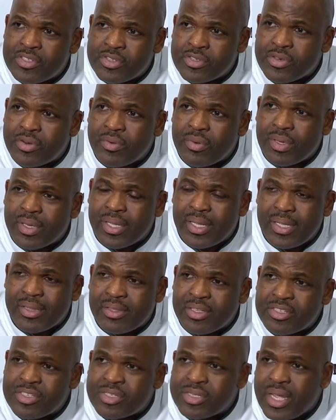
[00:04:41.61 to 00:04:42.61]
Certainly in
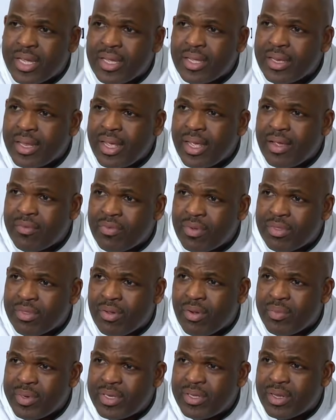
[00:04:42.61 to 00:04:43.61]
the second half, I
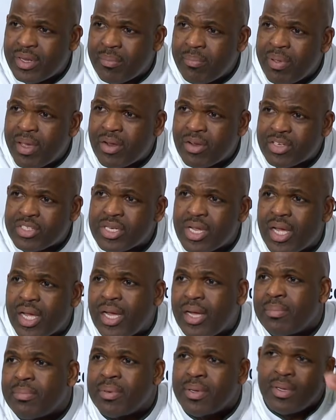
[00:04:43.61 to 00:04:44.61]
thought we did a better
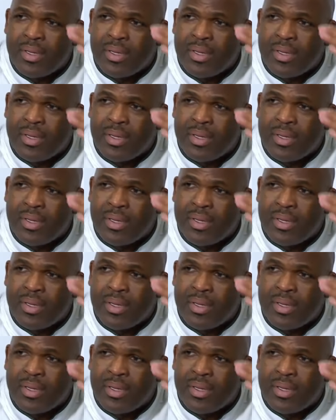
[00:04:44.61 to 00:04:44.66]
job